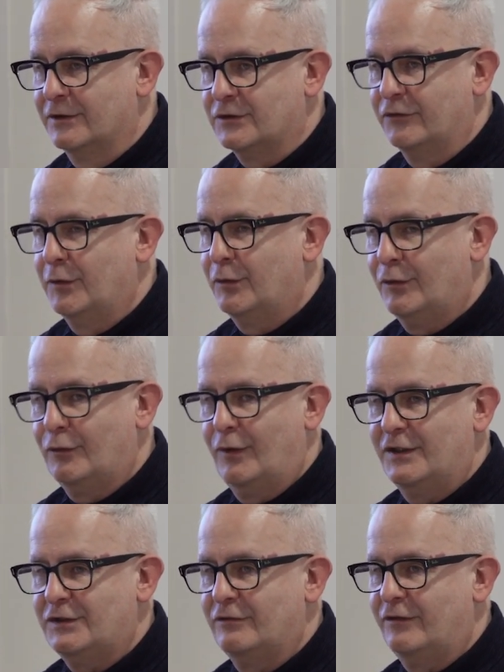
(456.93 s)
So if you put
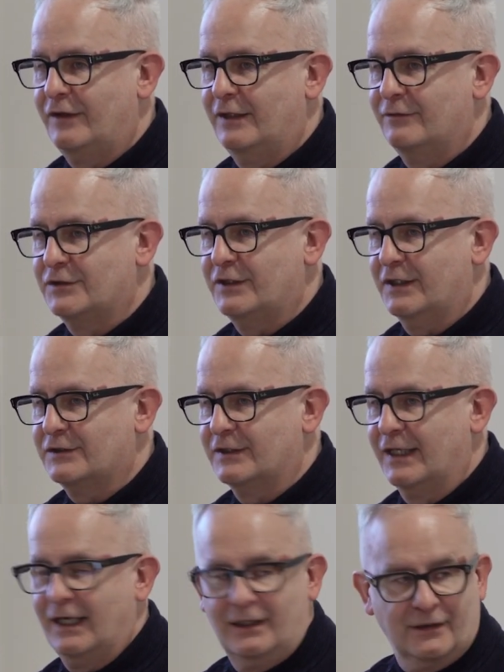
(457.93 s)
question 5 and 6
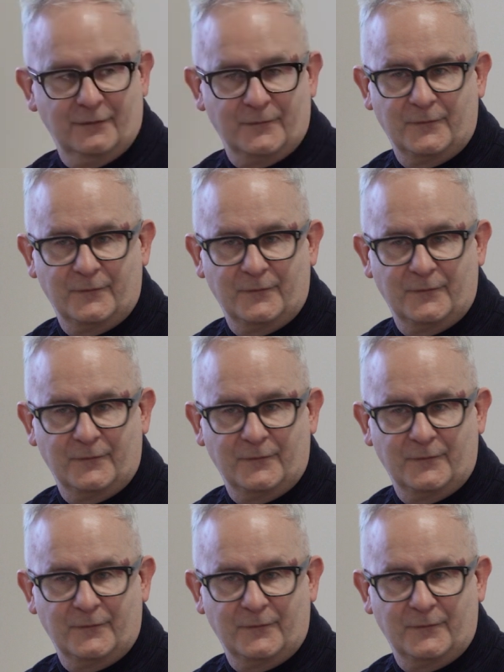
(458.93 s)
together,